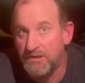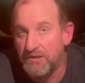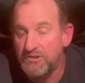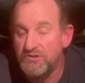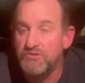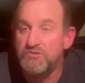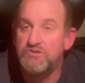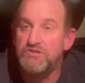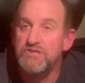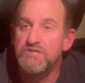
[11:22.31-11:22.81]

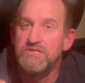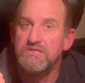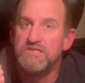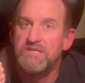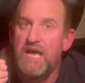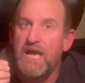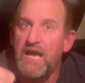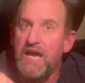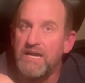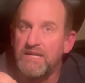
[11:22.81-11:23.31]
So
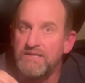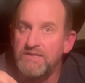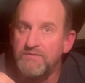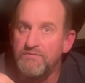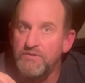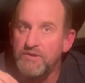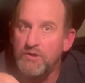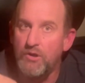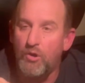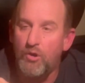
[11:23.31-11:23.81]
Jesus
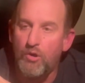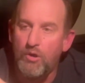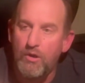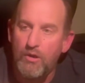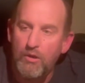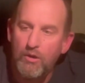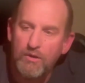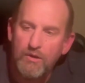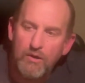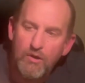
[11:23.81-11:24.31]
actively
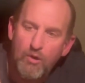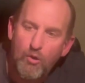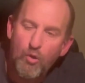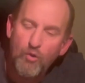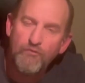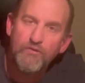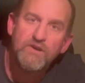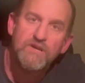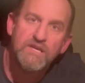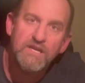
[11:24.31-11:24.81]

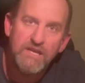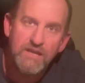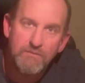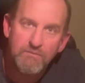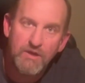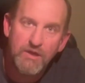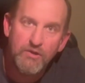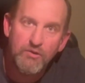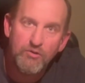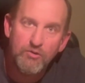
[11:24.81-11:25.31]
overcame
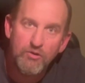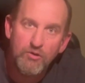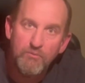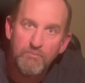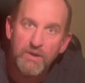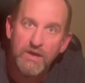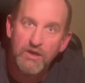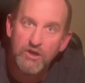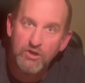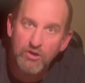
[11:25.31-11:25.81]
that hurdle
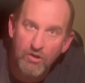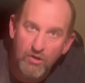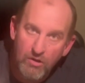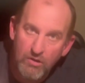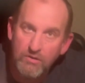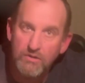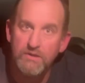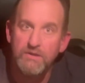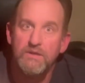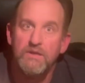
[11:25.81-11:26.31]
by
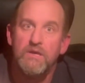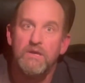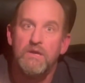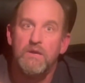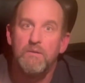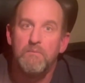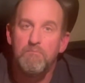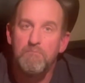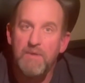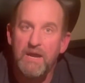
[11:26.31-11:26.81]
calling
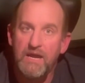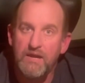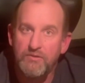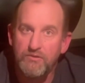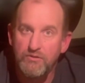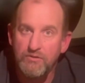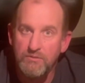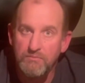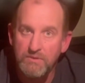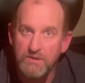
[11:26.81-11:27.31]

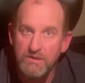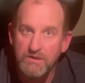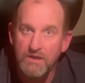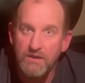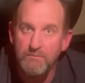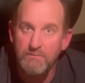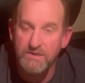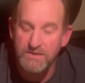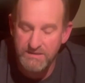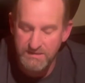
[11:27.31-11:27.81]
Matthew to
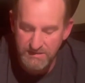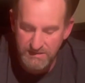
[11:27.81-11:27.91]
become his